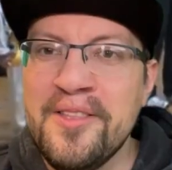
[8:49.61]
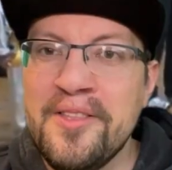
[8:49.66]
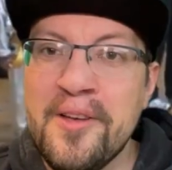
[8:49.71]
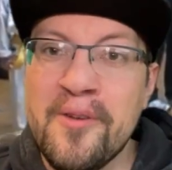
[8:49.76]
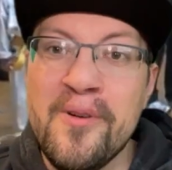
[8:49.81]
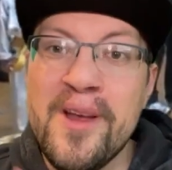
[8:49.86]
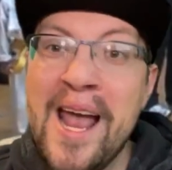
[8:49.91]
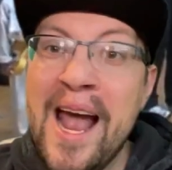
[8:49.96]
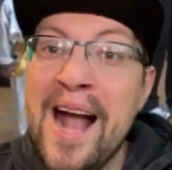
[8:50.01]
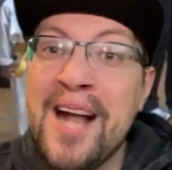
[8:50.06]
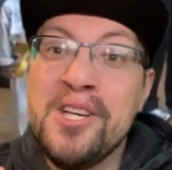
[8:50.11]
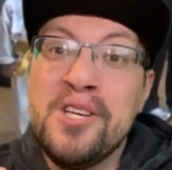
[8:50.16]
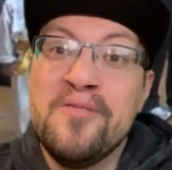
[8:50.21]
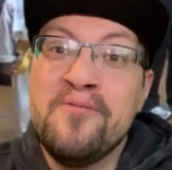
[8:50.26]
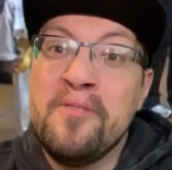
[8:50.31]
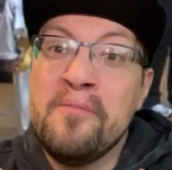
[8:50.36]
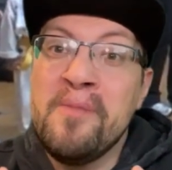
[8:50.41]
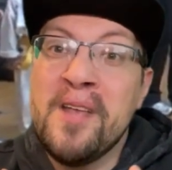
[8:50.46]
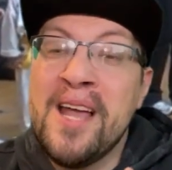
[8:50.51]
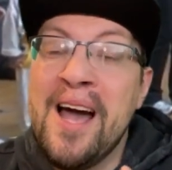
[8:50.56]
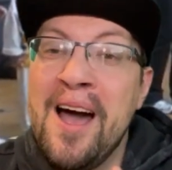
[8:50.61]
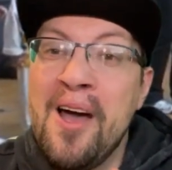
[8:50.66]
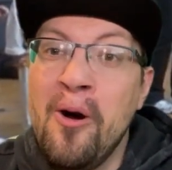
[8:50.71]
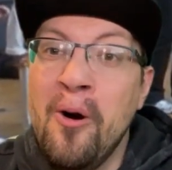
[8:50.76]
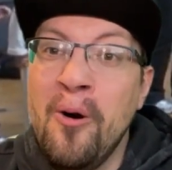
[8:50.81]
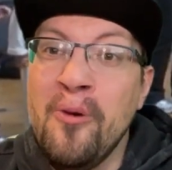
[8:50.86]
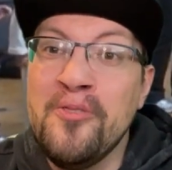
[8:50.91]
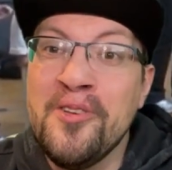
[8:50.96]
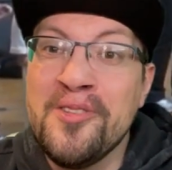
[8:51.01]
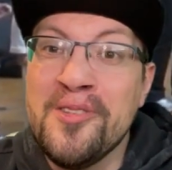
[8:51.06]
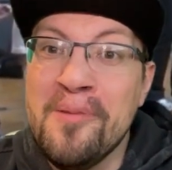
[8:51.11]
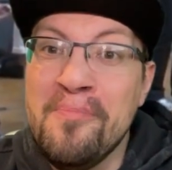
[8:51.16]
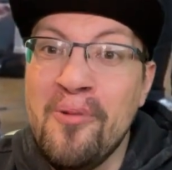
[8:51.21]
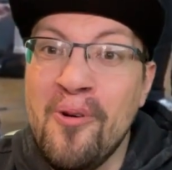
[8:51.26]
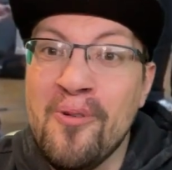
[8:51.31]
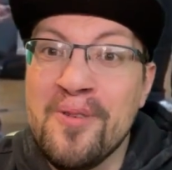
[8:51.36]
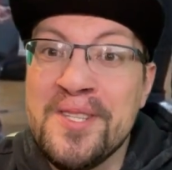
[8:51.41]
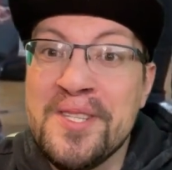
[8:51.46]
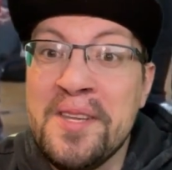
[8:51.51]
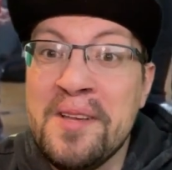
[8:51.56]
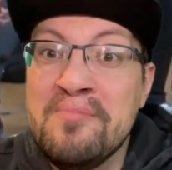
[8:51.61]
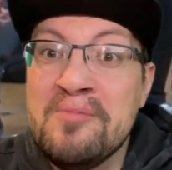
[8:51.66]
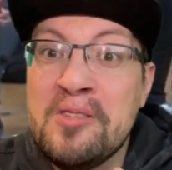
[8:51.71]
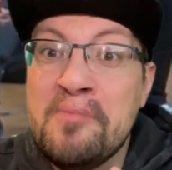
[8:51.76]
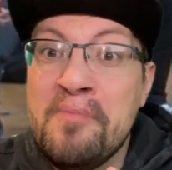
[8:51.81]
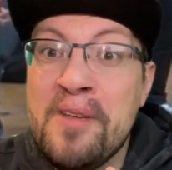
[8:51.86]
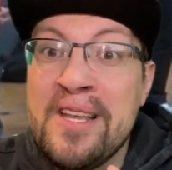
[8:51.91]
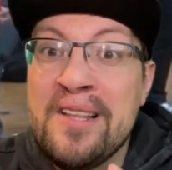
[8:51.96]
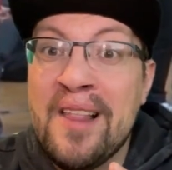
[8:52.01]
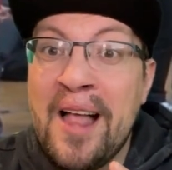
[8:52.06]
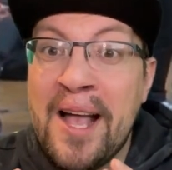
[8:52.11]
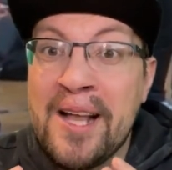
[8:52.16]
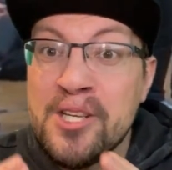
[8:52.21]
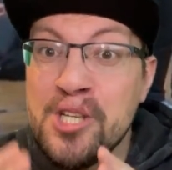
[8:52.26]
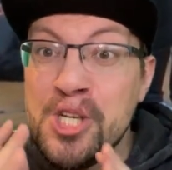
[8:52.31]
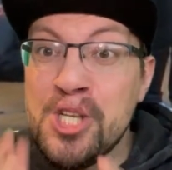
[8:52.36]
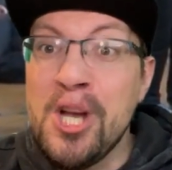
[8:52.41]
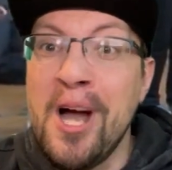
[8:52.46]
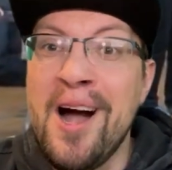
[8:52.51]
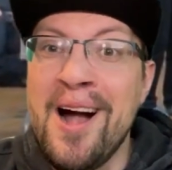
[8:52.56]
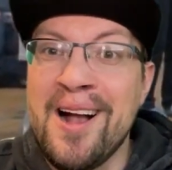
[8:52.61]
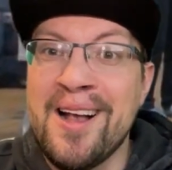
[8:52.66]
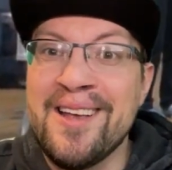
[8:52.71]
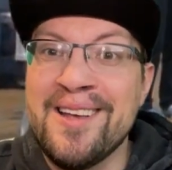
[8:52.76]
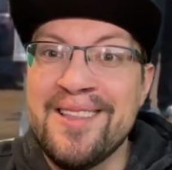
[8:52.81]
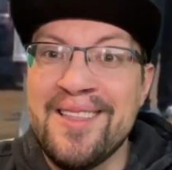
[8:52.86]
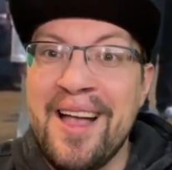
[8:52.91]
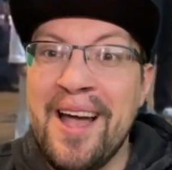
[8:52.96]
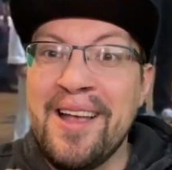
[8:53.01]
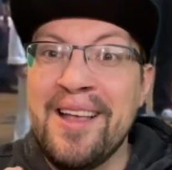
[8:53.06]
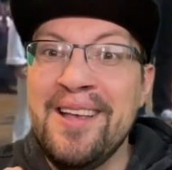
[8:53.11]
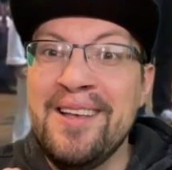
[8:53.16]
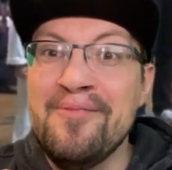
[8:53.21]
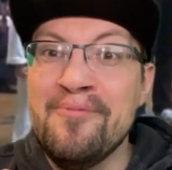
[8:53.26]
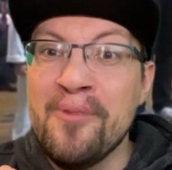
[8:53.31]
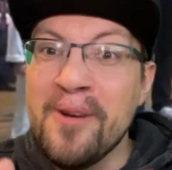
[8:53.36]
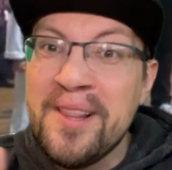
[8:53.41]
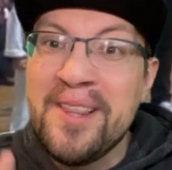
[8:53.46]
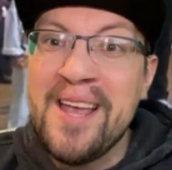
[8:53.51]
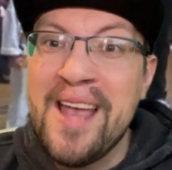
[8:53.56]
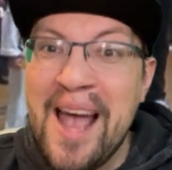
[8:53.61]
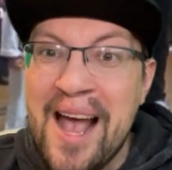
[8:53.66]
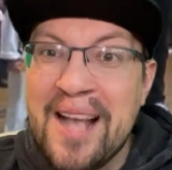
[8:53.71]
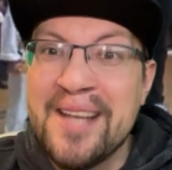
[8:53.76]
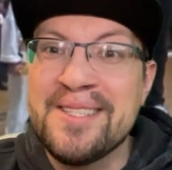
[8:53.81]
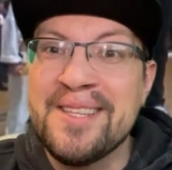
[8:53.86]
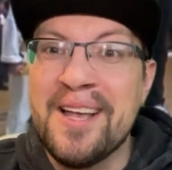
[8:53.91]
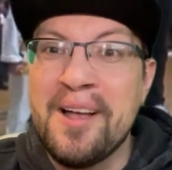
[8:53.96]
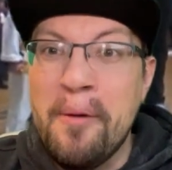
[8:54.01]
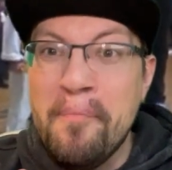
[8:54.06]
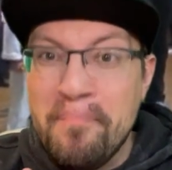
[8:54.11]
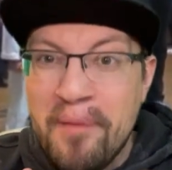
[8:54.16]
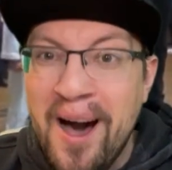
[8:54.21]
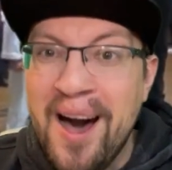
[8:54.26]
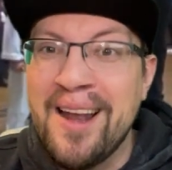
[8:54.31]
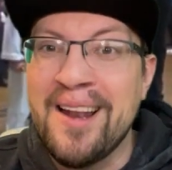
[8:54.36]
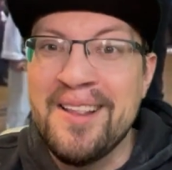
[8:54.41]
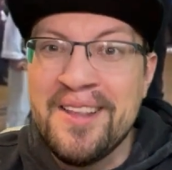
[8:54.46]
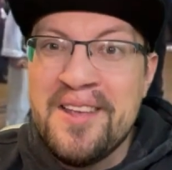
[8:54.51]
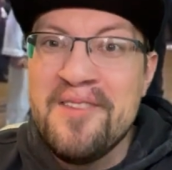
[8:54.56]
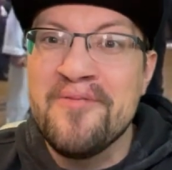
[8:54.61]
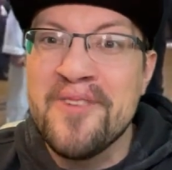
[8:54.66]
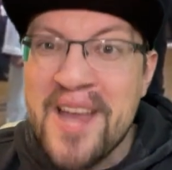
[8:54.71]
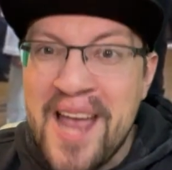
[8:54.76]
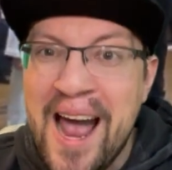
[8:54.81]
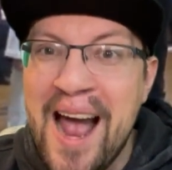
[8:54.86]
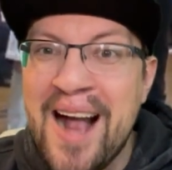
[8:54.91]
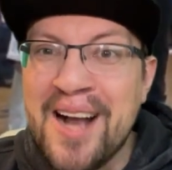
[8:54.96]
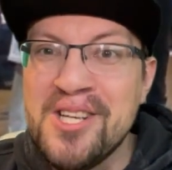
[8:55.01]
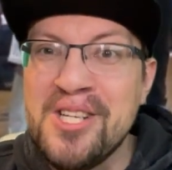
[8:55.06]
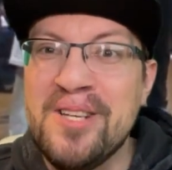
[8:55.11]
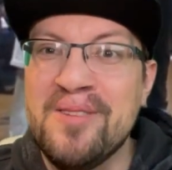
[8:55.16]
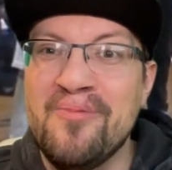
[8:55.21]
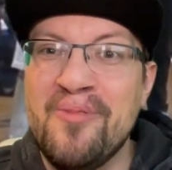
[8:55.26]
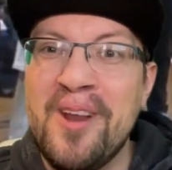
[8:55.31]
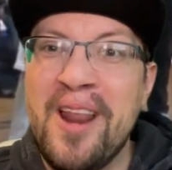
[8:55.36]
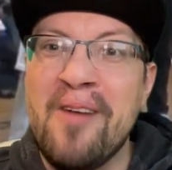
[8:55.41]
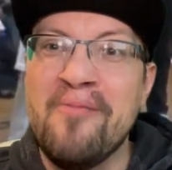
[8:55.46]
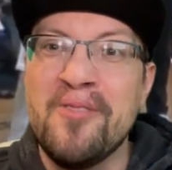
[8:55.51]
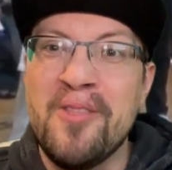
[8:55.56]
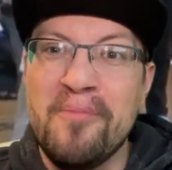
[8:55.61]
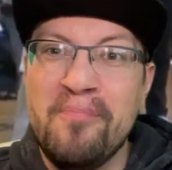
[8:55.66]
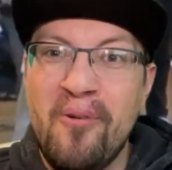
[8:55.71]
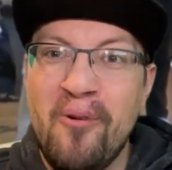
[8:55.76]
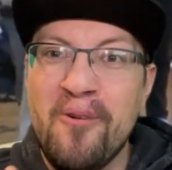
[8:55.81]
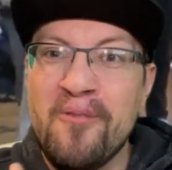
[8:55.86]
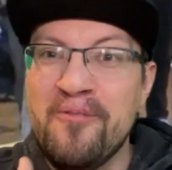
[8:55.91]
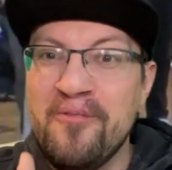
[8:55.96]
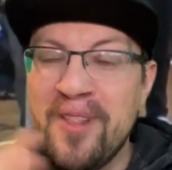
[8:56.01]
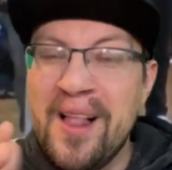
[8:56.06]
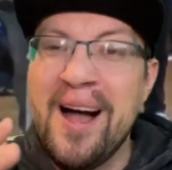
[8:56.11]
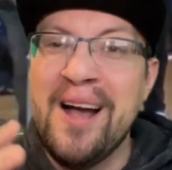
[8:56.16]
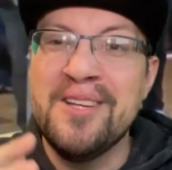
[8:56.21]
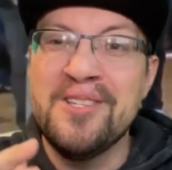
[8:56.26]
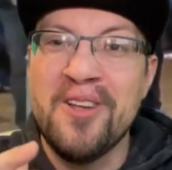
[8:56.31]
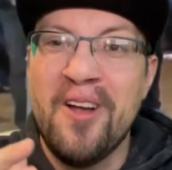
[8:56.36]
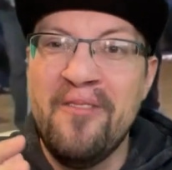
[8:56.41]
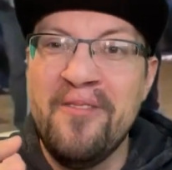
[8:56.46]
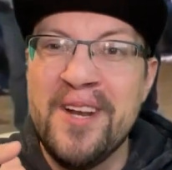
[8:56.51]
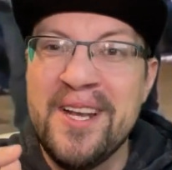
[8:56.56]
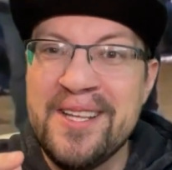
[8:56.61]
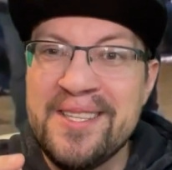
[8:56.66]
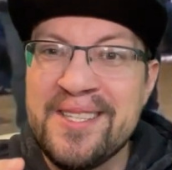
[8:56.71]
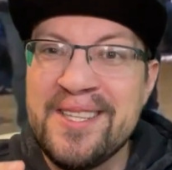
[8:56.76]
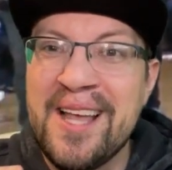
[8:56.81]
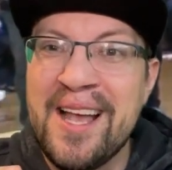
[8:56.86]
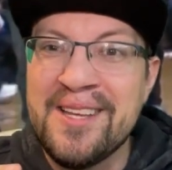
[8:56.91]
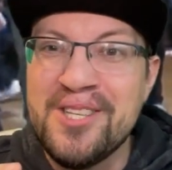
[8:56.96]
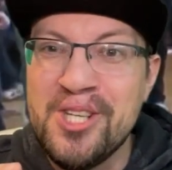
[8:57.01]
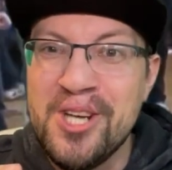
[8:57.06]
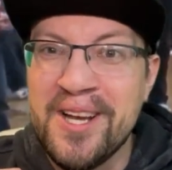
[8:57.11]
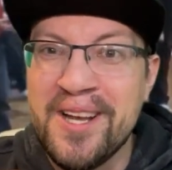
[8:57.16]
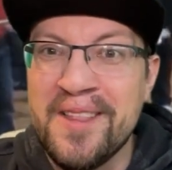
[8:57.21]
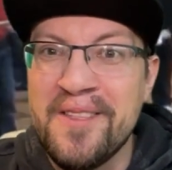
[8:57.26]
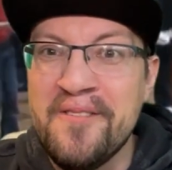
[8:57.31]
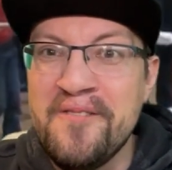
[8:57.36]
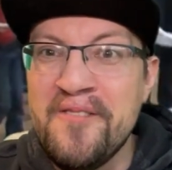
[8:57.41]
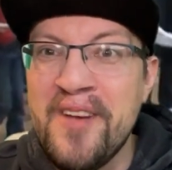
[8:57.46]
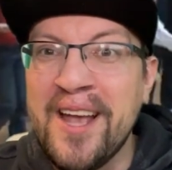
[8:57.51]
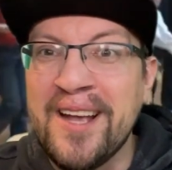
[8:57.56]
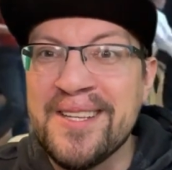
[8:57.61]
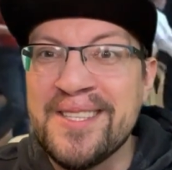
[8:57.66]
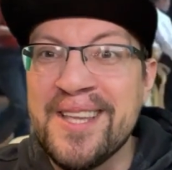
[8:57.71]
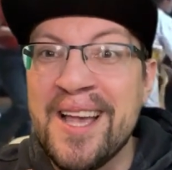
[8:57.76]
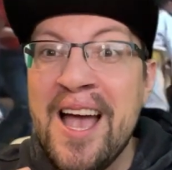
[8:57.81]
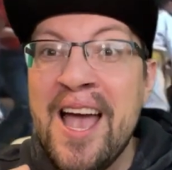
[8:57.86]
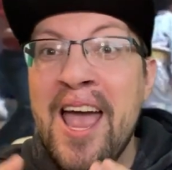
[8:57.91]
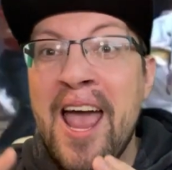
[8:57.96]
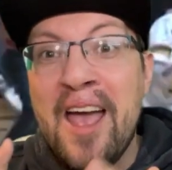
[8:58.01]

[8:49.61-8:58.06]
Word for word: The reaction from the guy holding the board seems to be like shock, like he really has like a bodily reaction whenever the board flies off and hits that chick in the face.